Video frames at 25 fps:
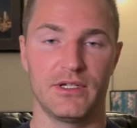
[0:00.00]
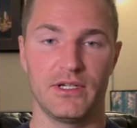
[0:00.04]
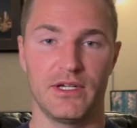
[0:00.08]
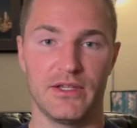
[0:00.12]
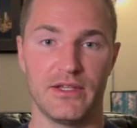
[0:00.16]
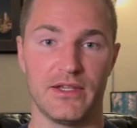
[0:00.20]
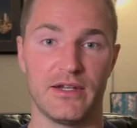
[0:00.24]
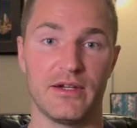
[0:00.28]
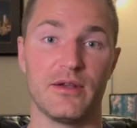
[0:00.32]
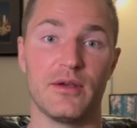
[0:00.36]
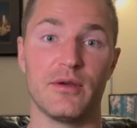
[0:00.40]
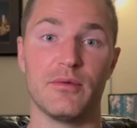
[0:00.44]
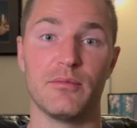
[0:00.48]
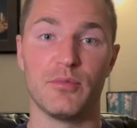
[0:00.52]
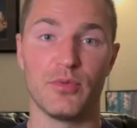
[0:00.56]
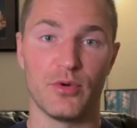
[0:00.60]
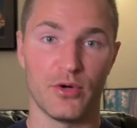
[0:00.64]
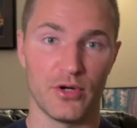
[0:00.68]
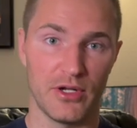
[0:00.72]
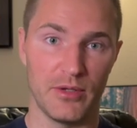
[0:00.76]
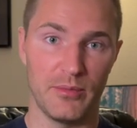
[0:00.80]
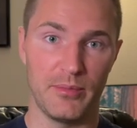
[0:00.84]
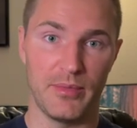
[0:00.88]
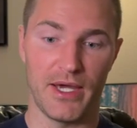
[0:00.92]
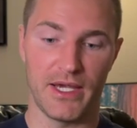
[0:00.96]
then
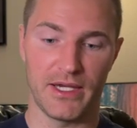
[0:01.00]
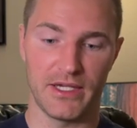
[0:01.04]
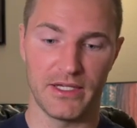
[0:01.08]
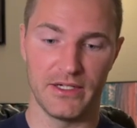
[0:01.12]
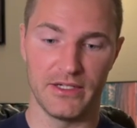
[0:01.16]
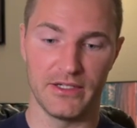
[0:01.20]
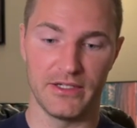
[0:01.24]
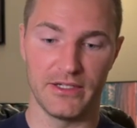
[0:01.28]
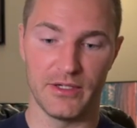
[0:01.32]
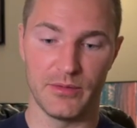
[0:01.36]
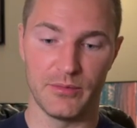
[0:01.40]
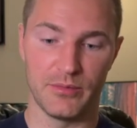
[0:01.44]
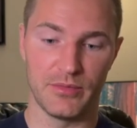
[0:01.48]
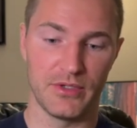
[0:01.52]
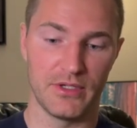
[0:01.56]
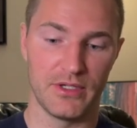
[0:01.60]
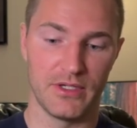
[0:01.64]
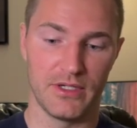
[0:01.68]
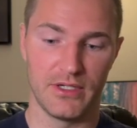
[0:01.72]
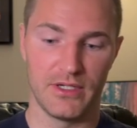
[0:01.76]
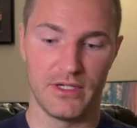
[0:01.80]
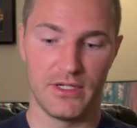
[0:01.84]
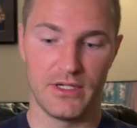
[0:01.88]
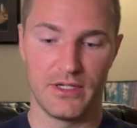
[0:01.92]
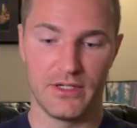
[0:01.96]
import it back into GIMP.
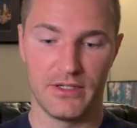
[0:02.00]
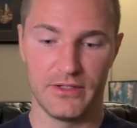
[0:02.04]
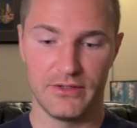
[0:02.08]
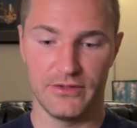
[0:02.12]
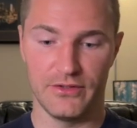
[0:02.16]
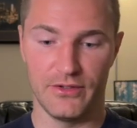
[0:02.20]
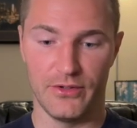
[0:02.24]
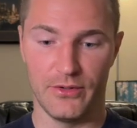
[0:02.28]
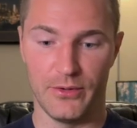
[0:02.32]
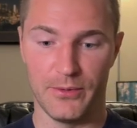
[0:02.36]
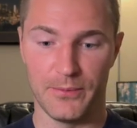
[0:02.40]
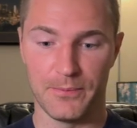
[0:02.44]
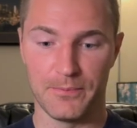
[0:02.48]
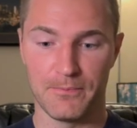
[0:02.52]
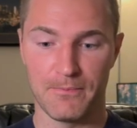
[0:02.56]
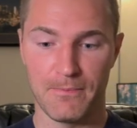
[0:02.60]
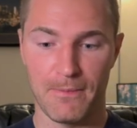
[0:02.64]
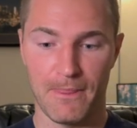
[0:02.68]
So